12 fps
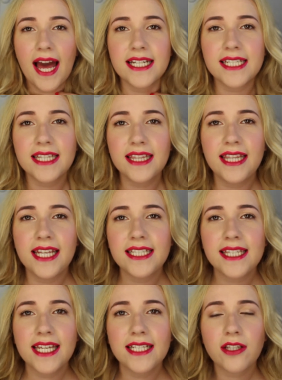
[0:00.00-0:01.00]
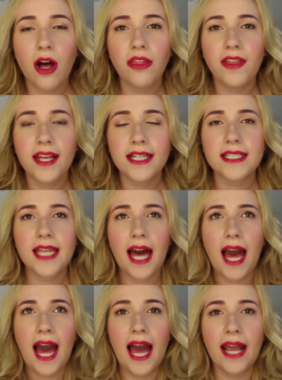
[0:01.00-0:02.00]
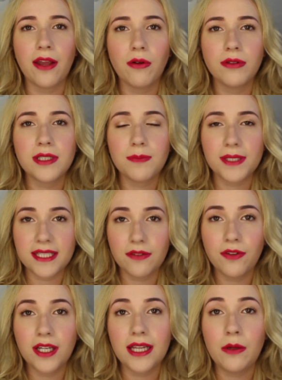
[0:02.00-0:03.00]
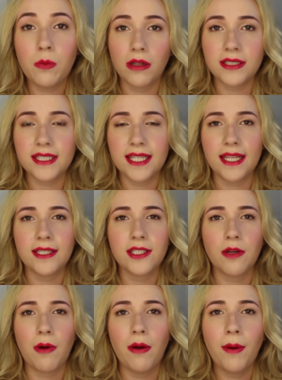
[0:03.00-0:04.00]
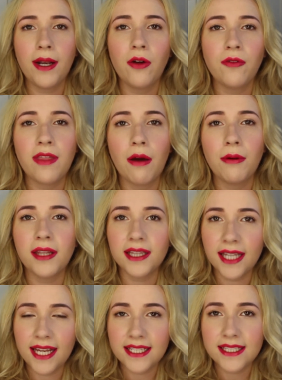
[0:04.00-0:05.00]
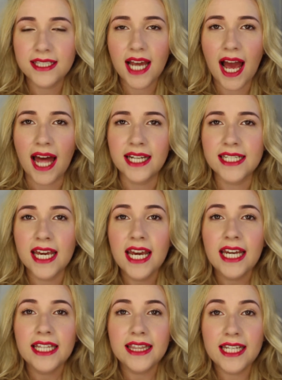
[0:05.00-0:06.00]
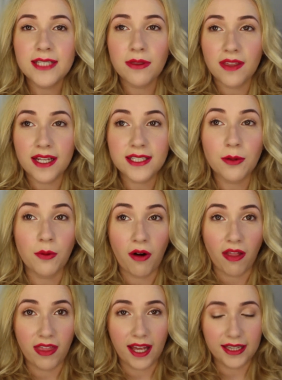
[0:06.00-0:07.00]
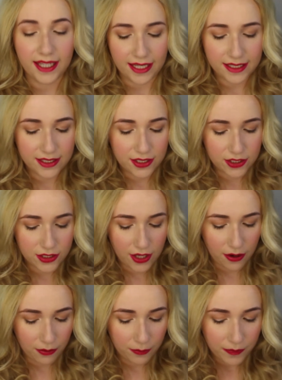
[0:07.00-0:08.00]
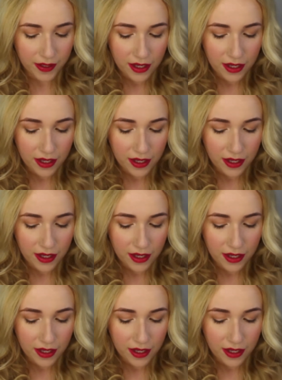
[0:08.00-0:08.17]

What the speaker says: and these things are things that I specifically wanted, so I went over there with a list and these were things that were on that list. So